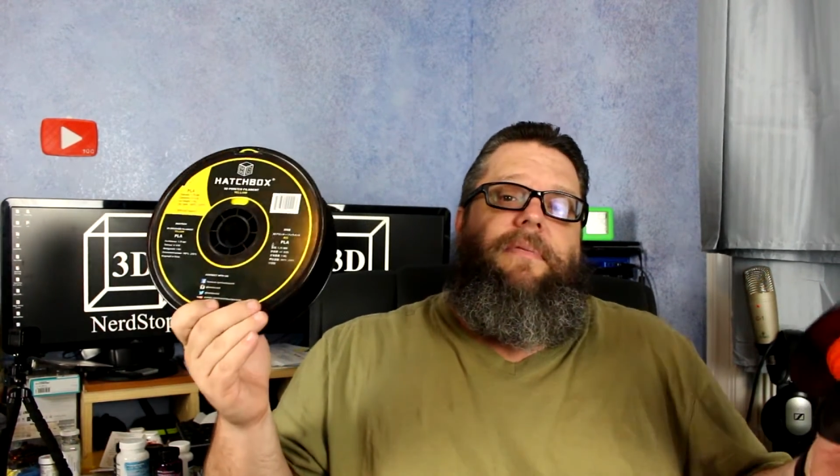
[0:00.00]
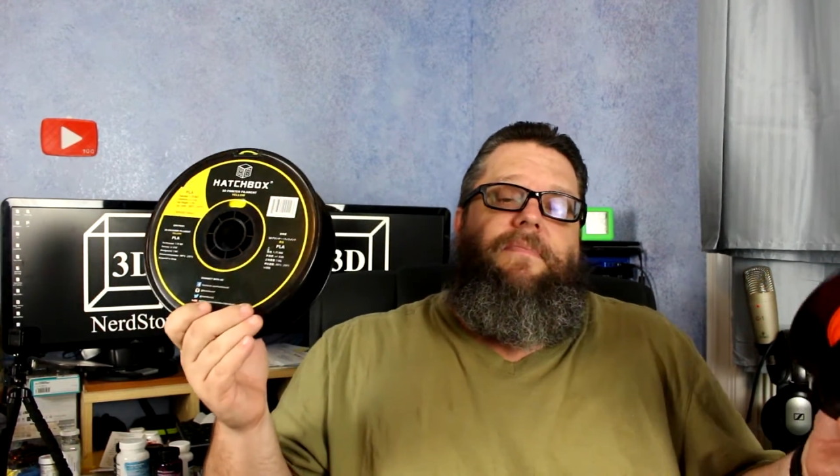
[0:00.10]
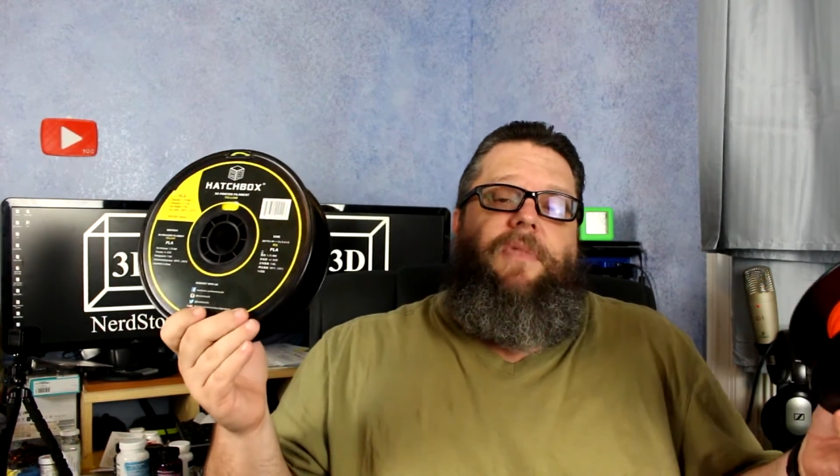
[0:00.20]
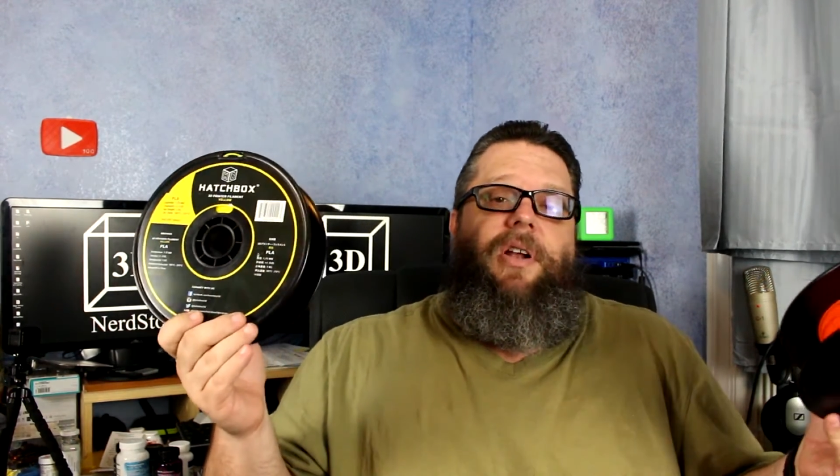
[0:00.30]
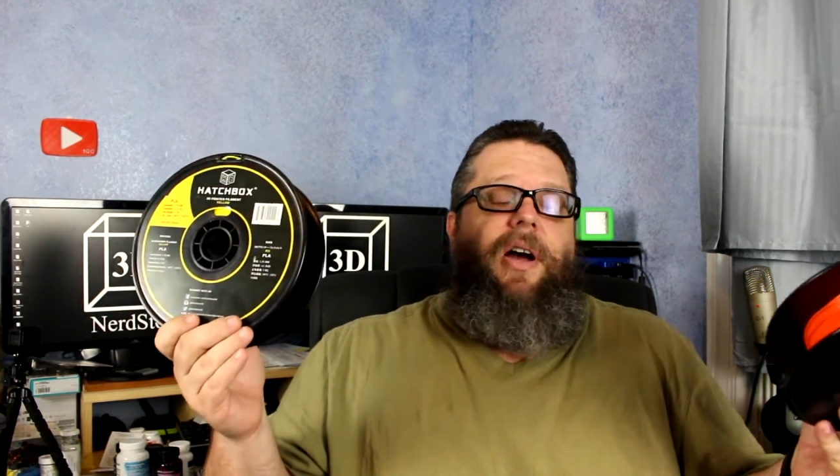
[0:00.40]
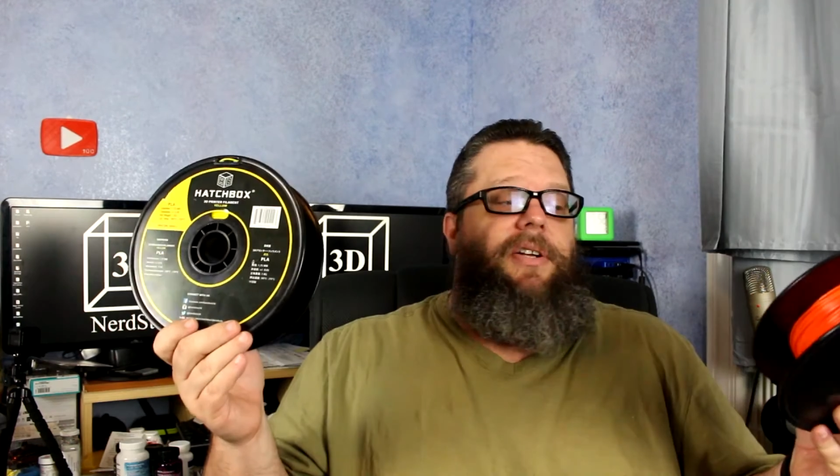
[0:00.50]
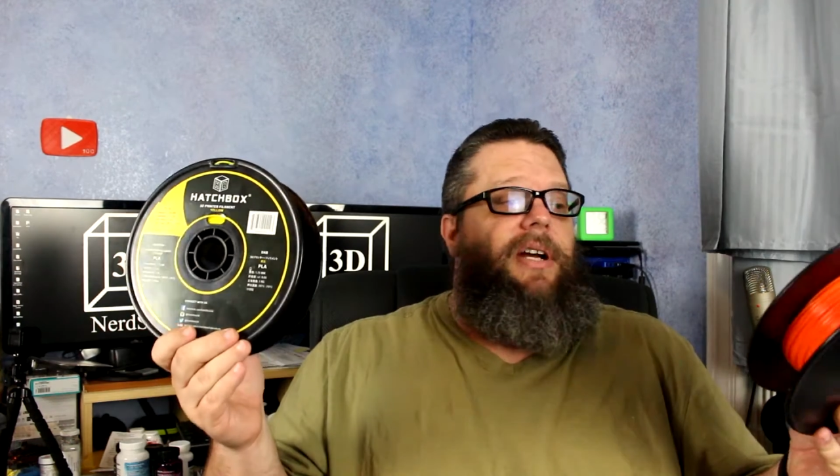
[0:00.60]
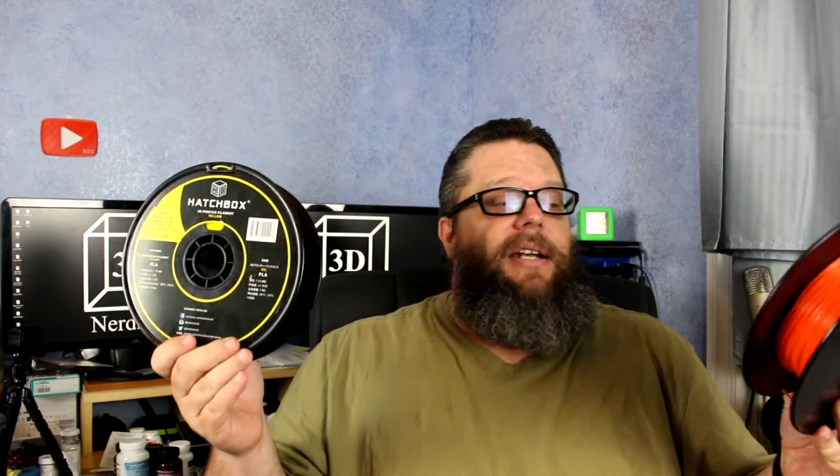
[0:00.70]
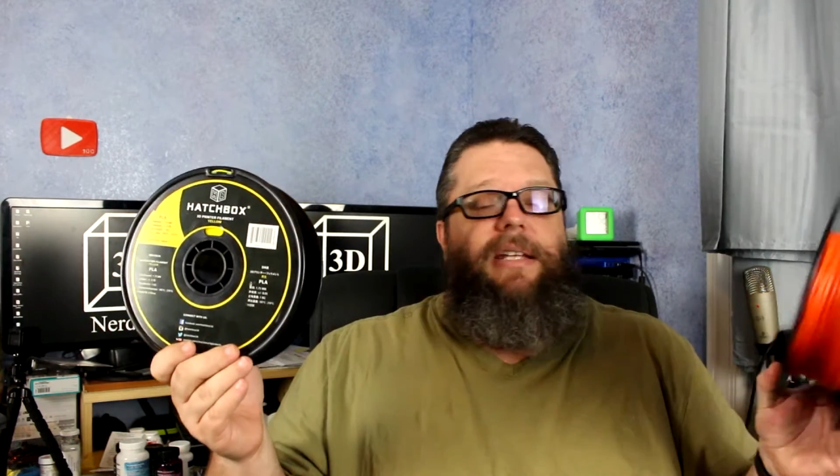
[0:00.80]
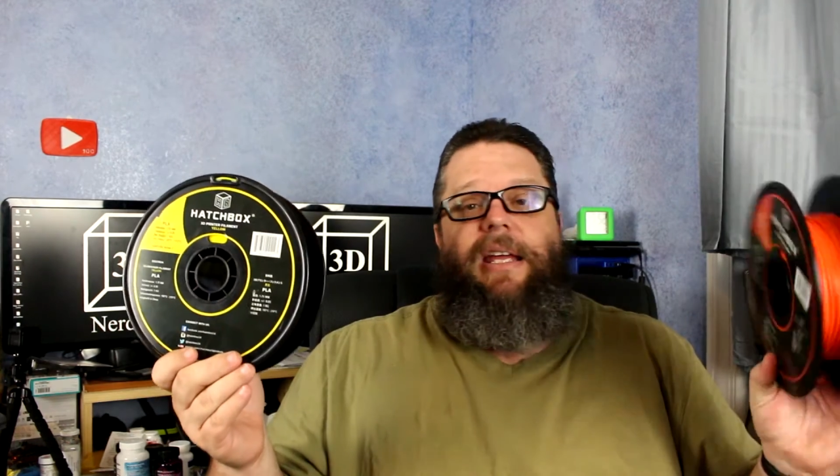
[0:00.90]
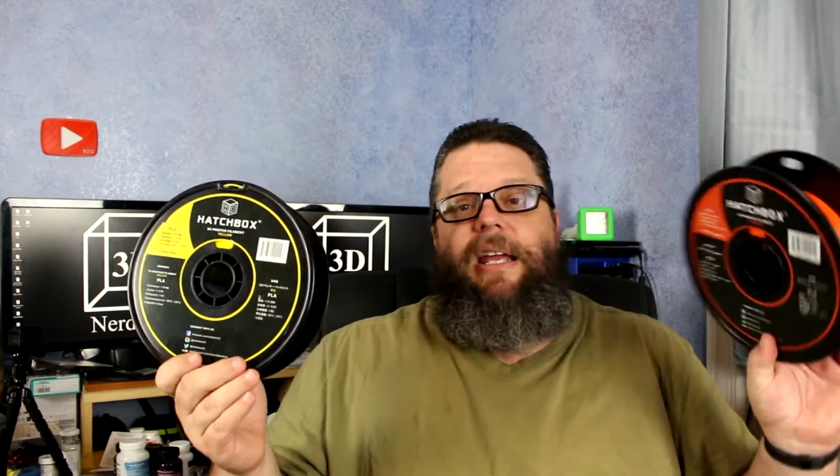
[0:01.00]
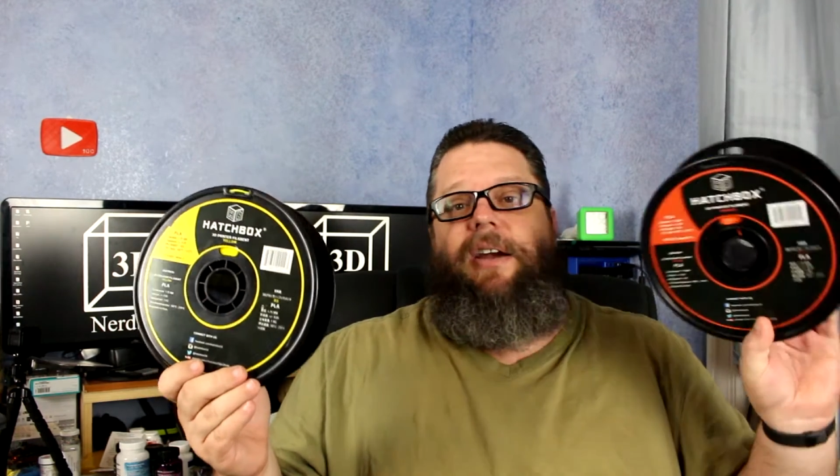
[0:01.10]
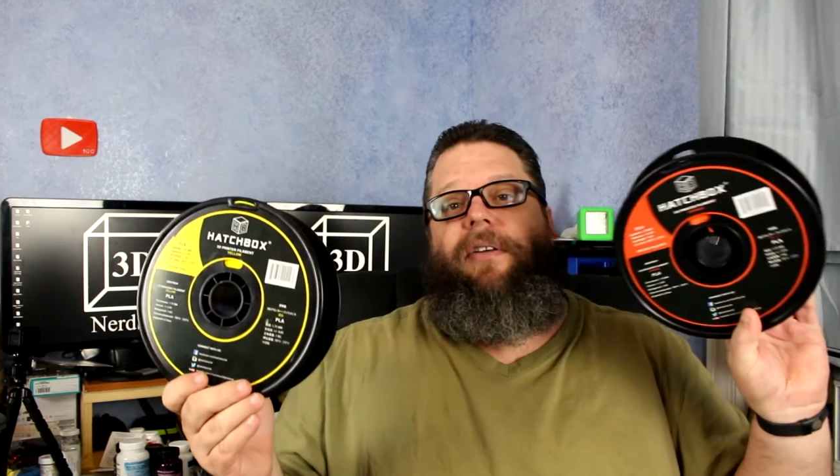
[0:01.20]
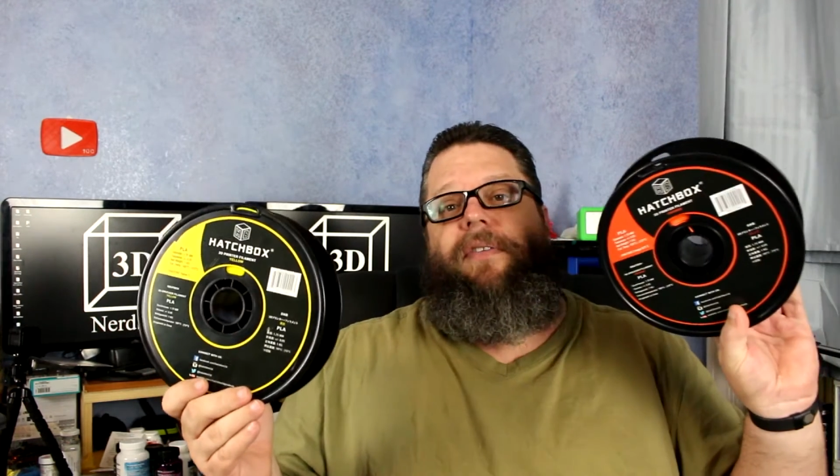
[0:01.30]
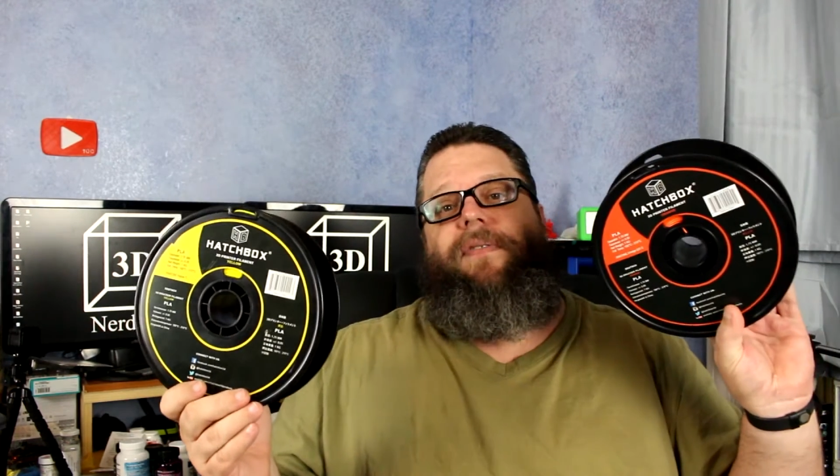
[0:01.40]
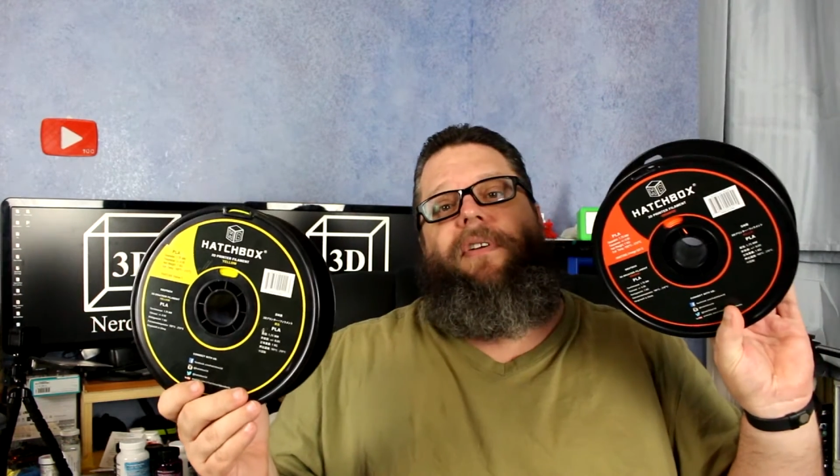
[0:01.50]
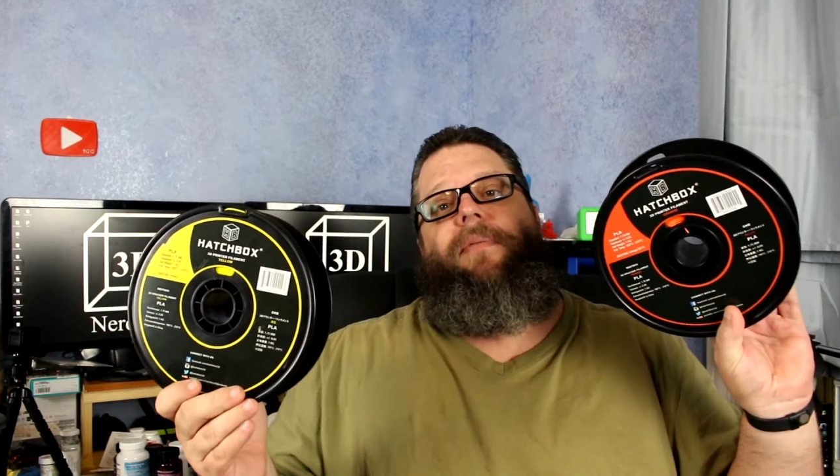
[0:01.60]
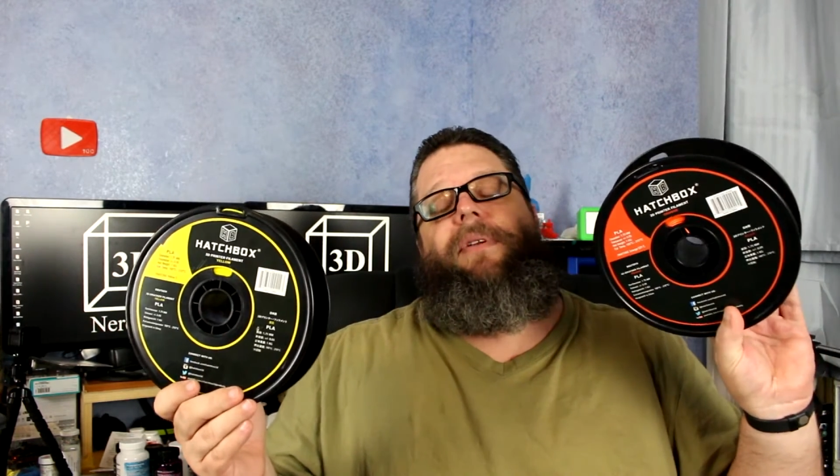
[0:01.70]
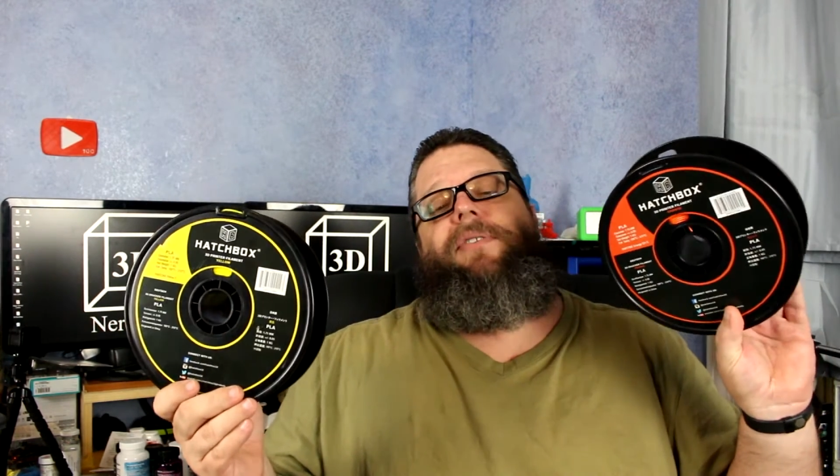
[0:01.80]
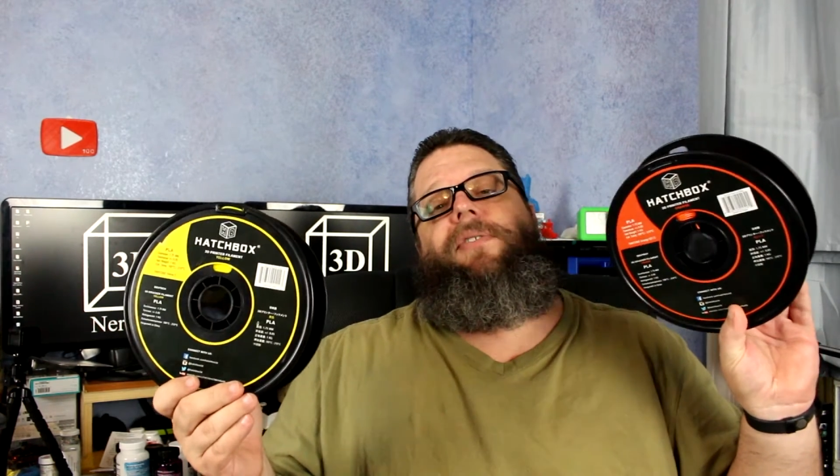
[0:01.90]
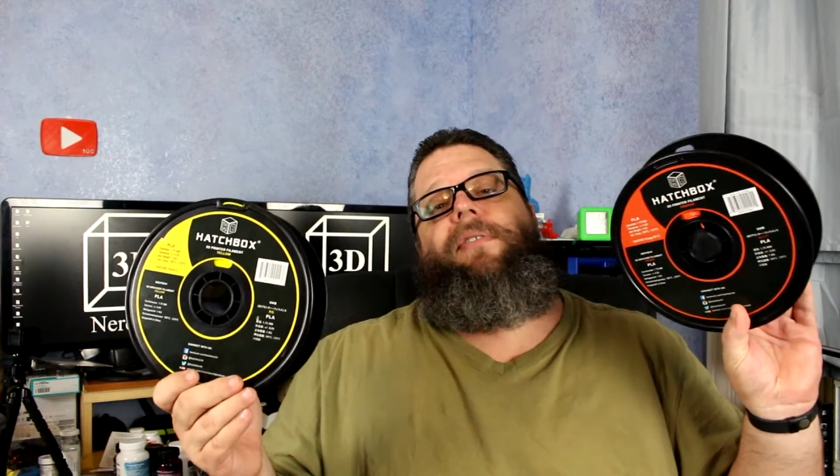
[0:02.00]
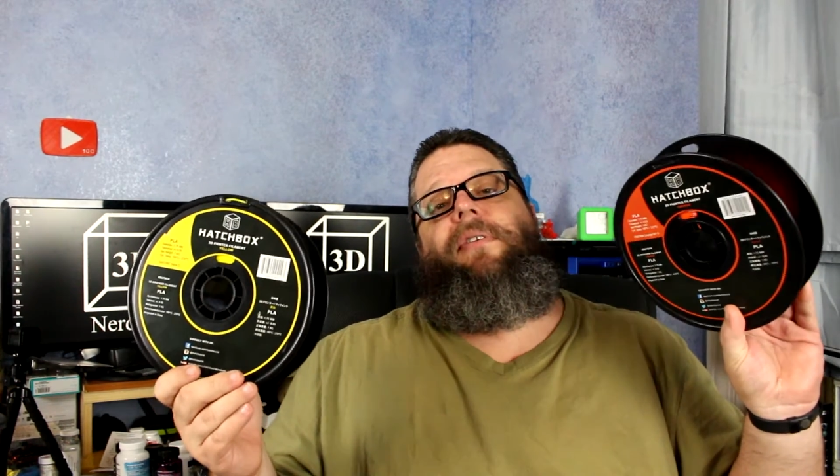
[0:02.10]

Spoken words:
You know, I try and take care of the filaments.